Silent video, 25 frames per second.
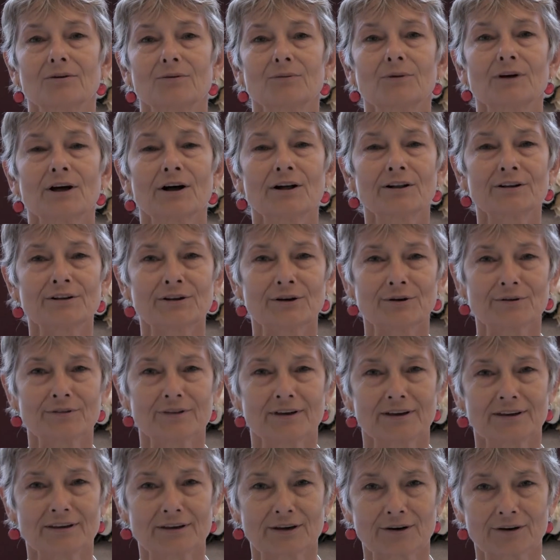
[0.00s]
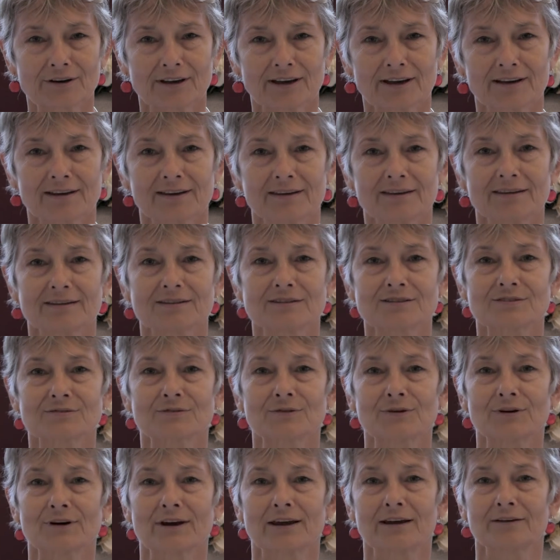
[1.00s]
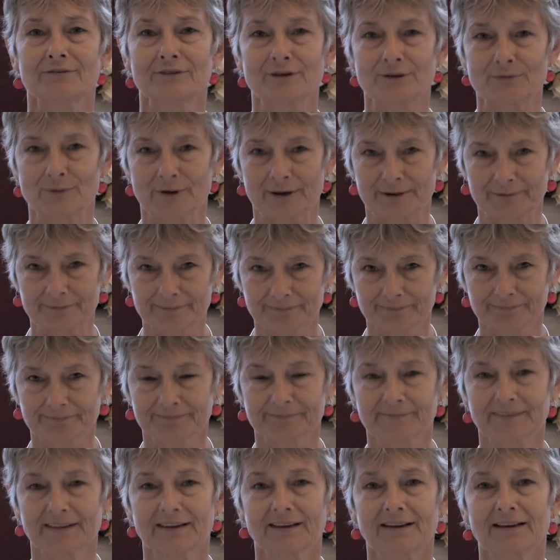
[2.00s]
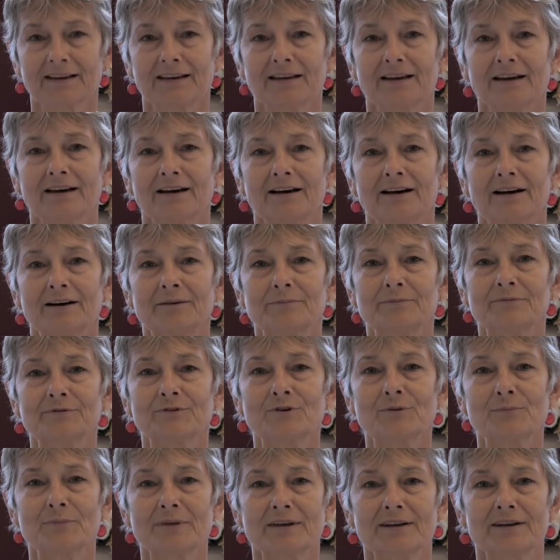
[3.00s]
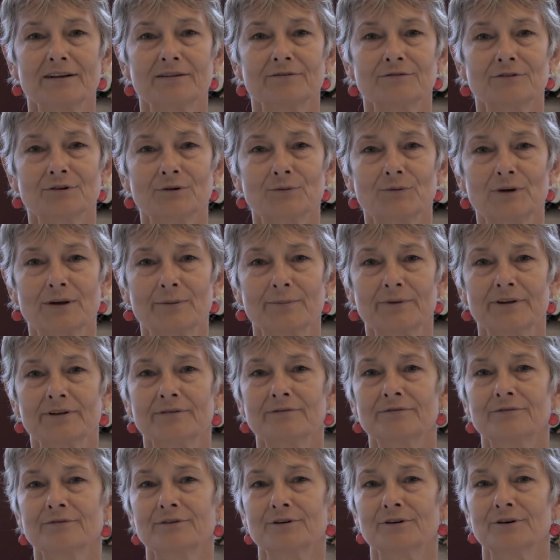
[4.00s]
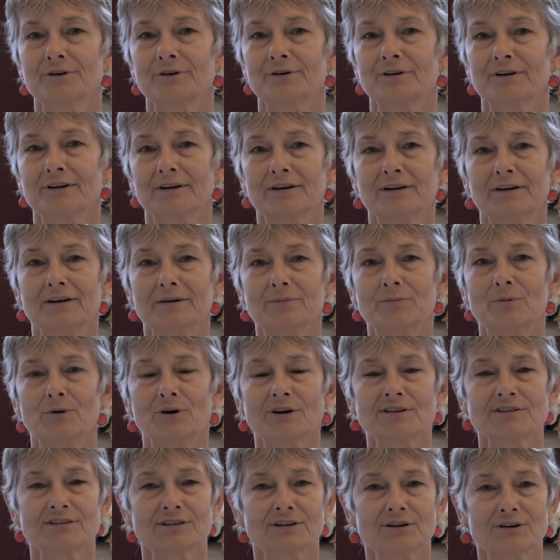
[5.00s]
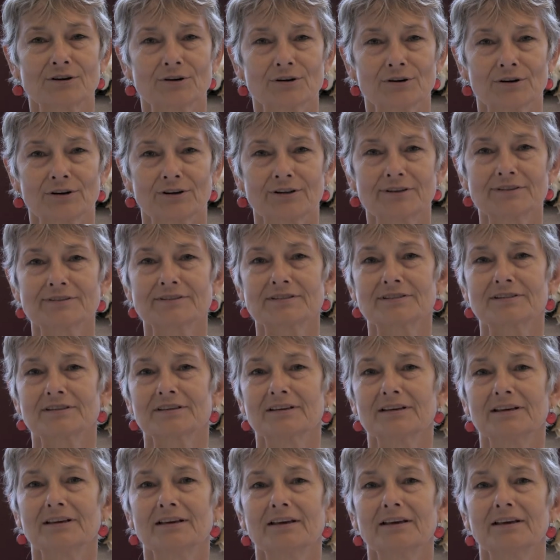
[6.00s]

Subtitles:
We all know that yoga is for everyone, for men and for women, for boys and girls.